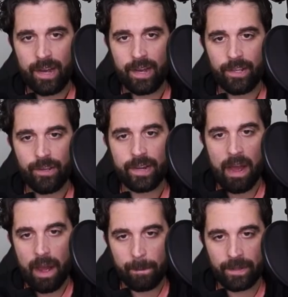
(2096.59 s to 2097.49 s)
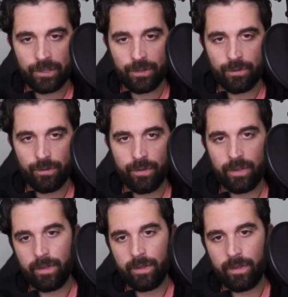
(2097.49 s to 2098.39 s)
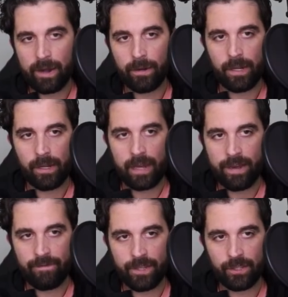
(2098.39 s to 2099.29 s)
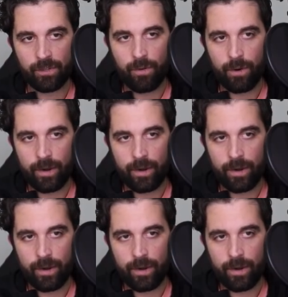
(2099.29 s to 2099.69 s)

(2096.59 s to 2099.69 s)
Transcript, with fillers: you can hop into the Parallel Life Discord